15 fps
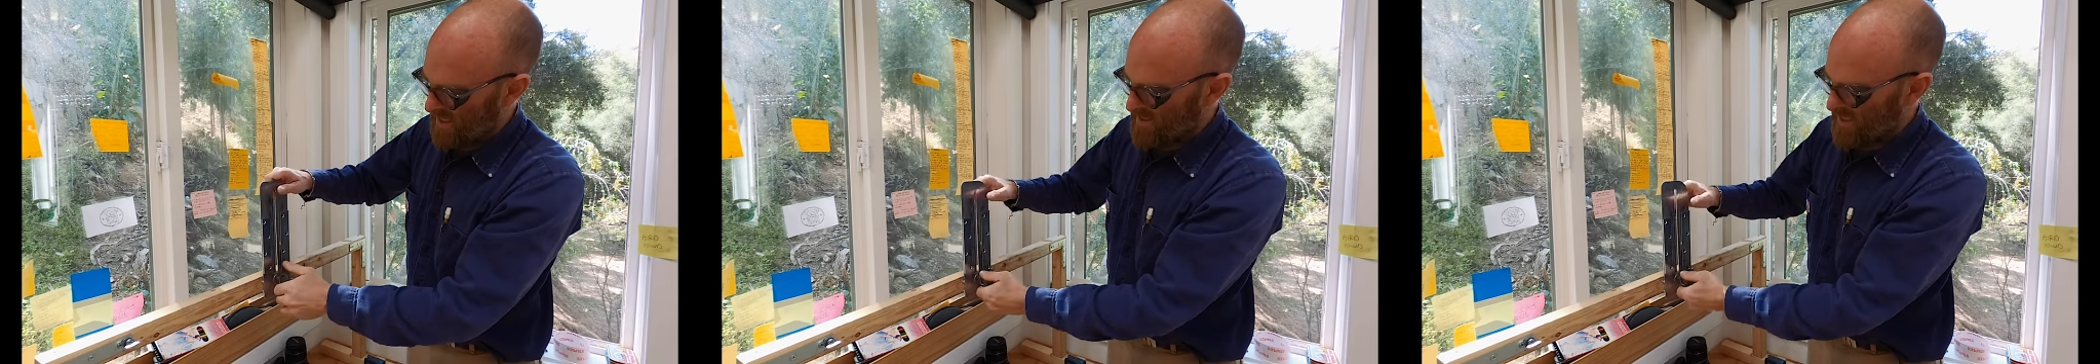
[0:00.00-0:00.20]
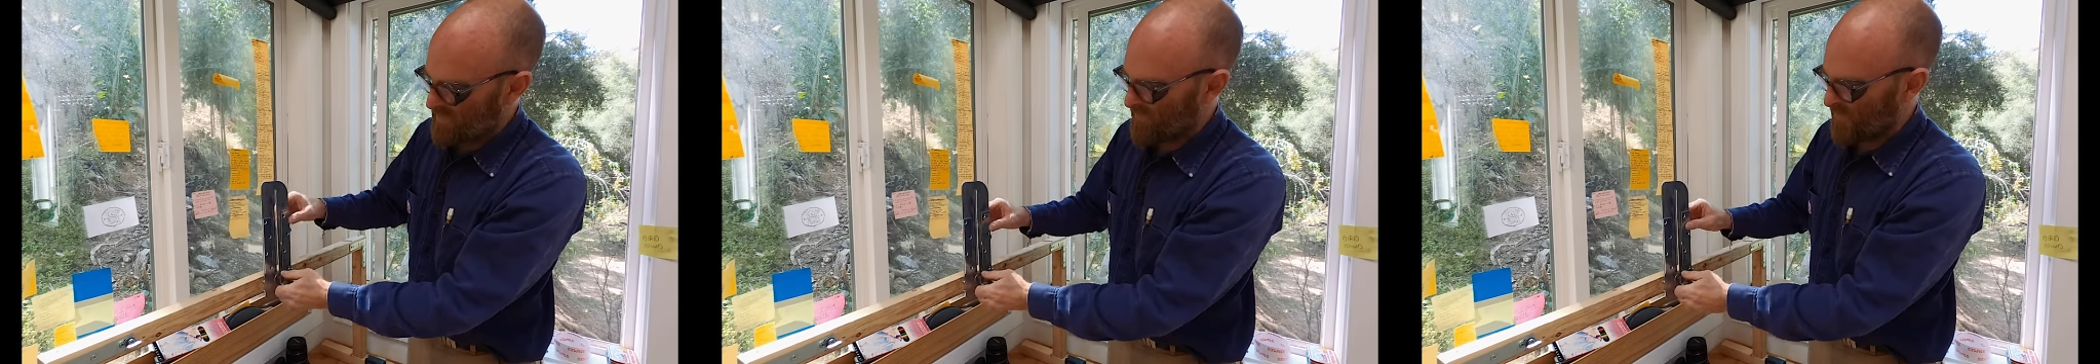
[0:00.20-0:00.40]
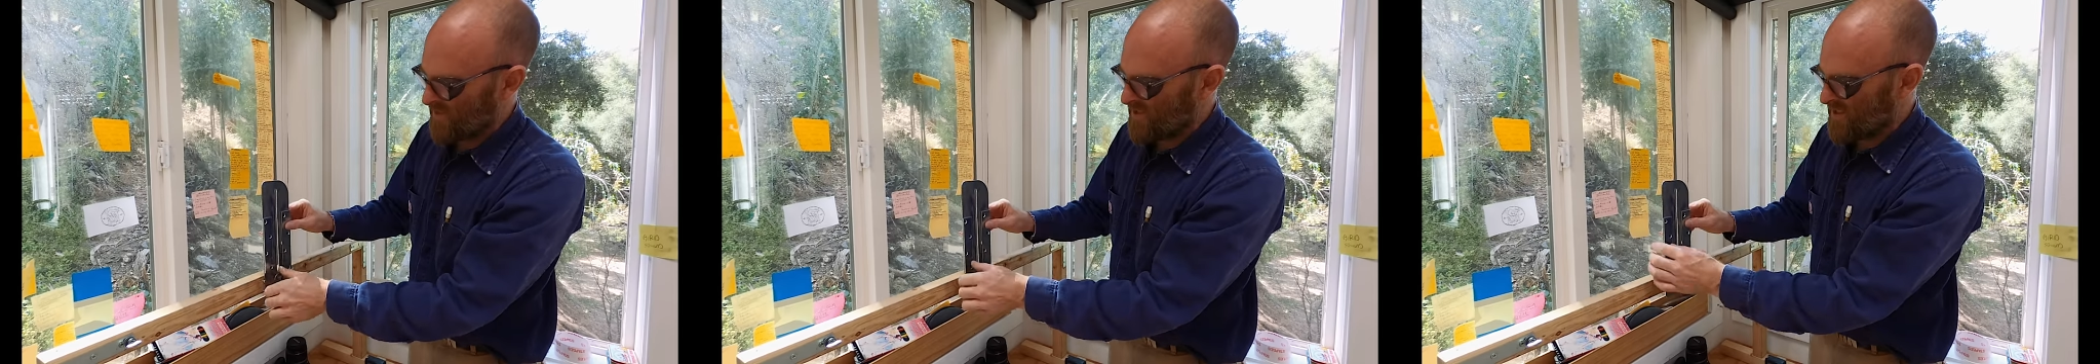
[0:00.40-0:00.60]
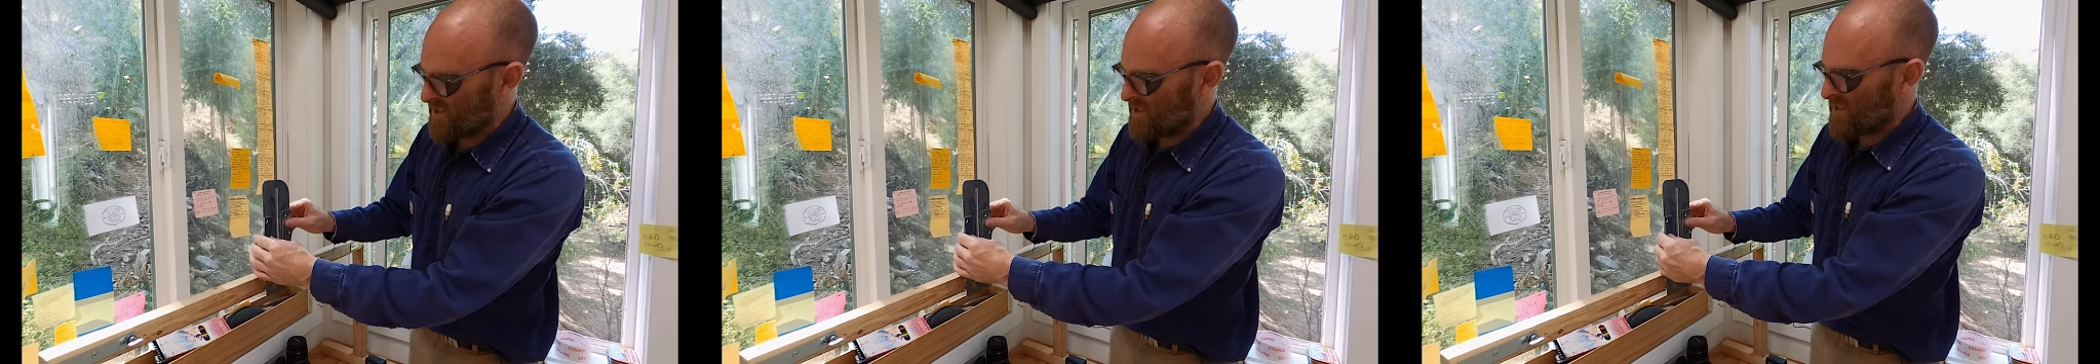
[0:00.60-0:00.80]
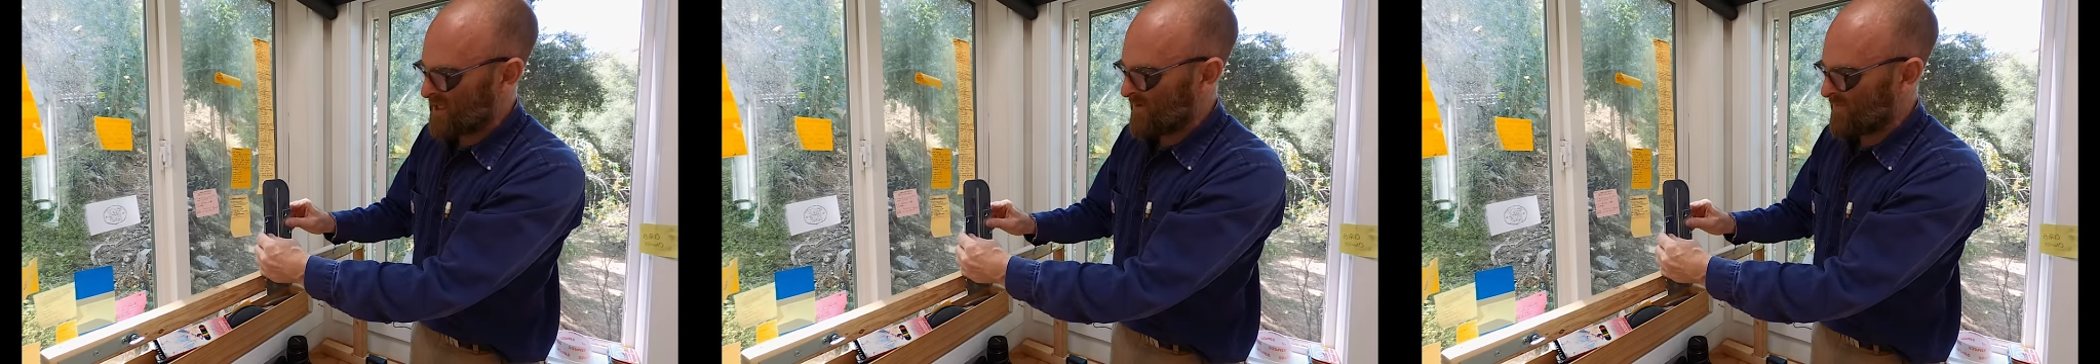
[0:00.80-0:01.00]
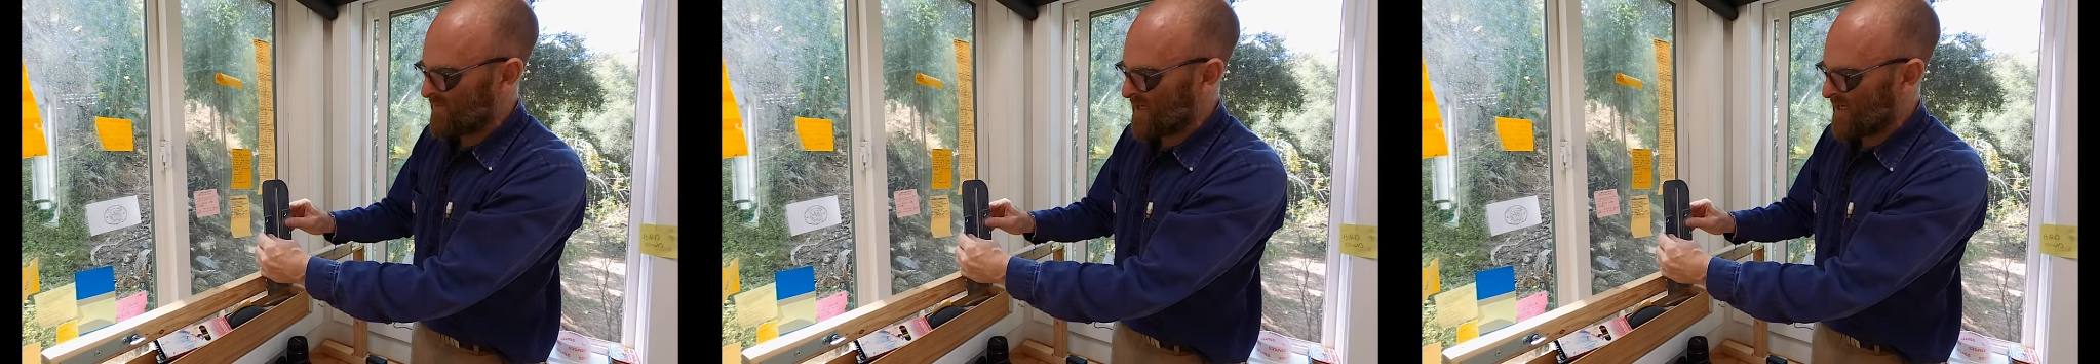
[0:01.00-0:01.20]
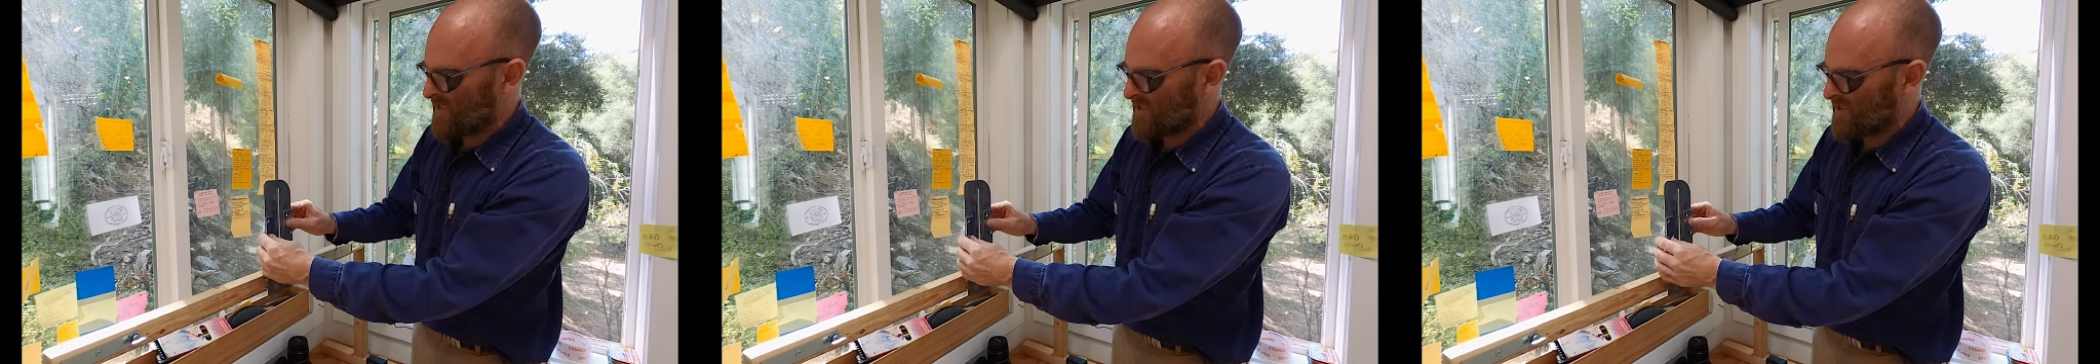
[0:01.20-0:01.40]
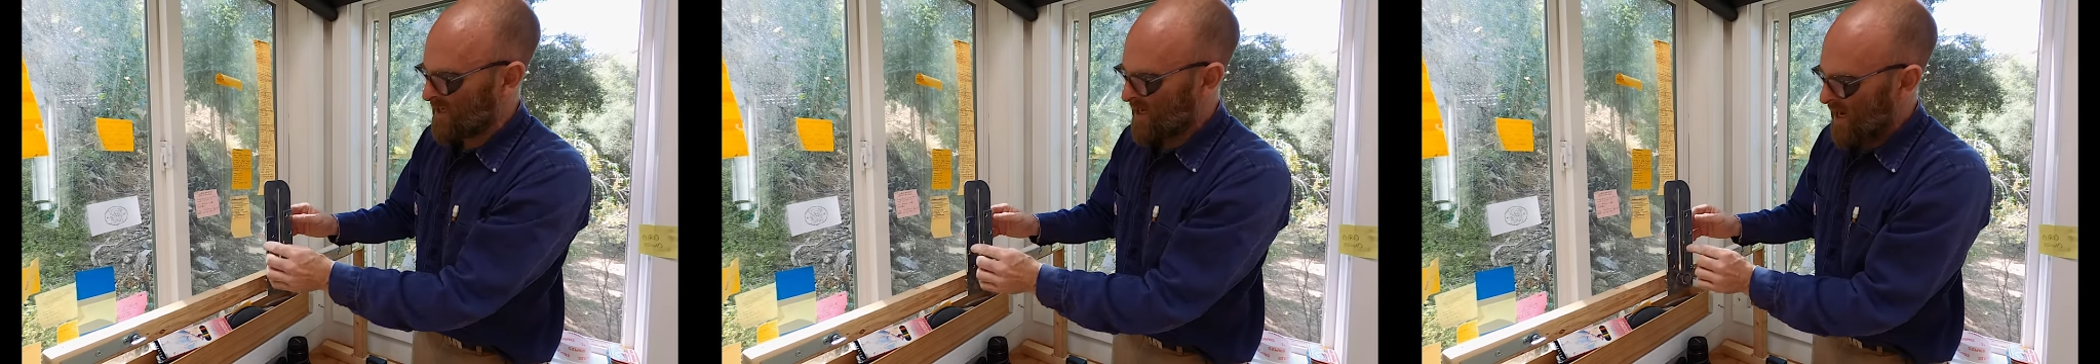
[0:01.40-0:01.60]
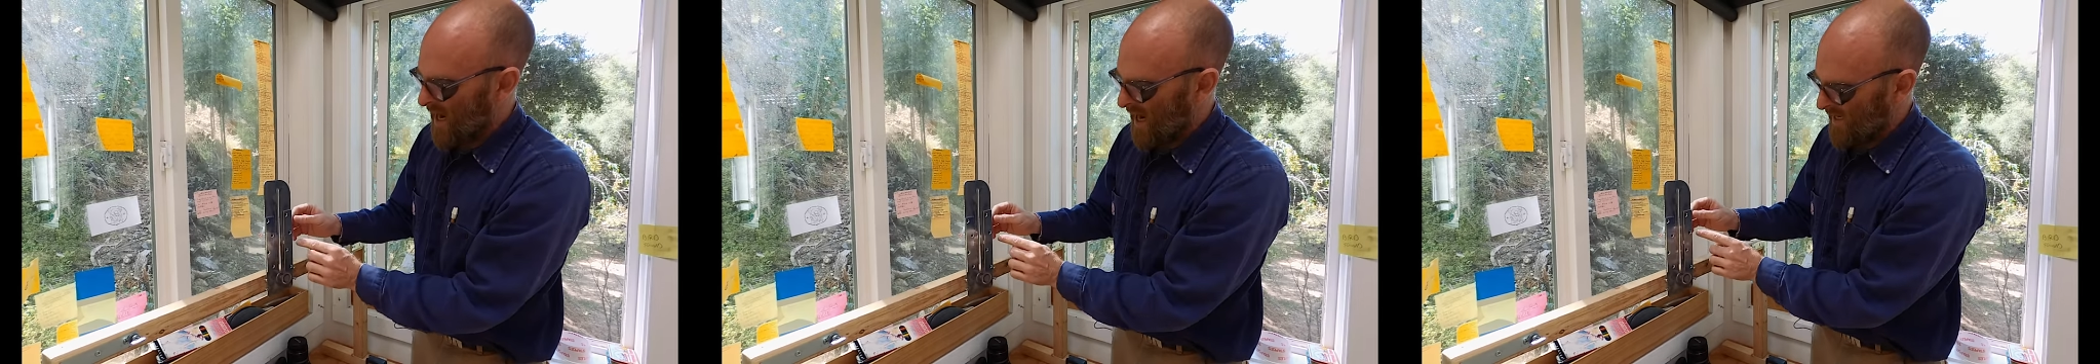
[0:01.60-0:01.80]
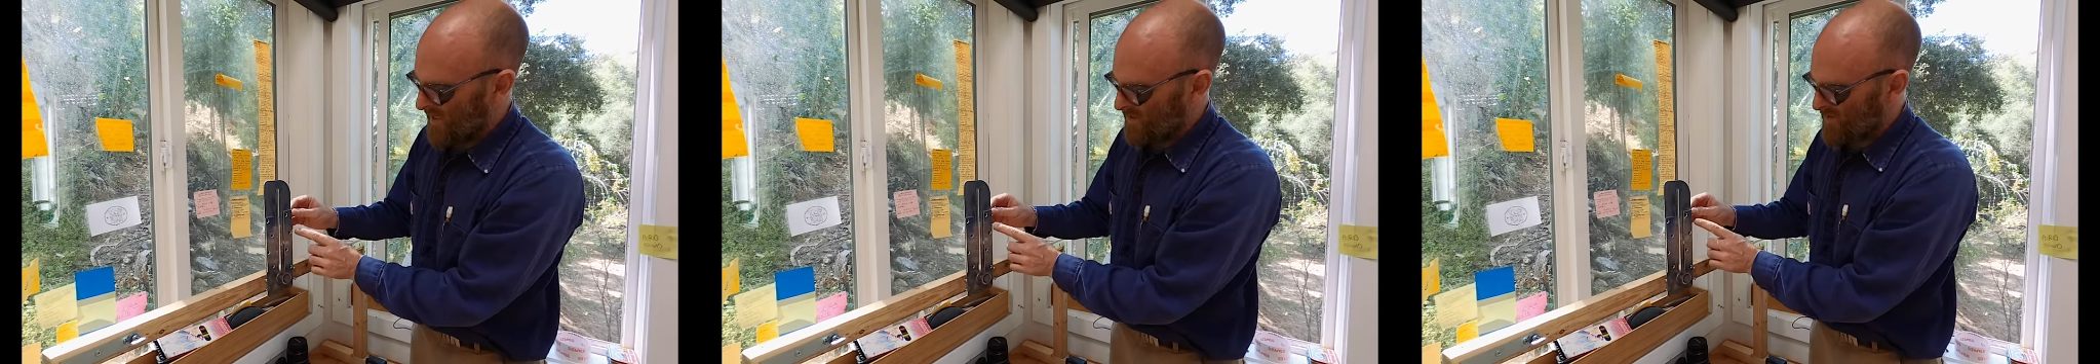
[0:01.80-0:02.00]
then for stiffness,
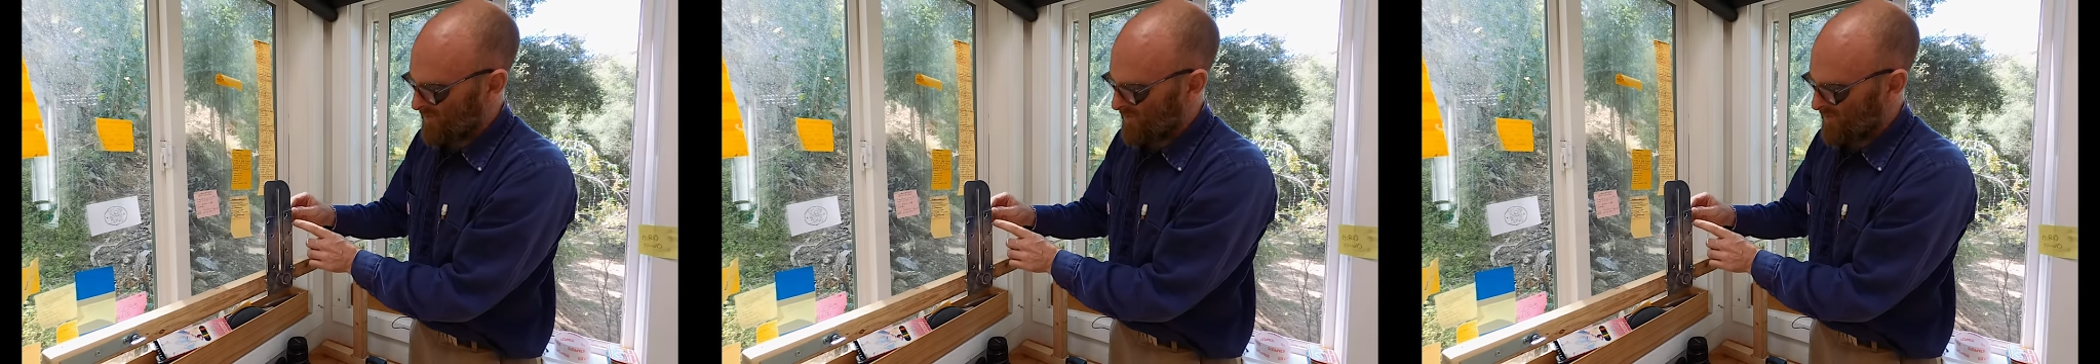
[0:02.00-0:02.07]
I used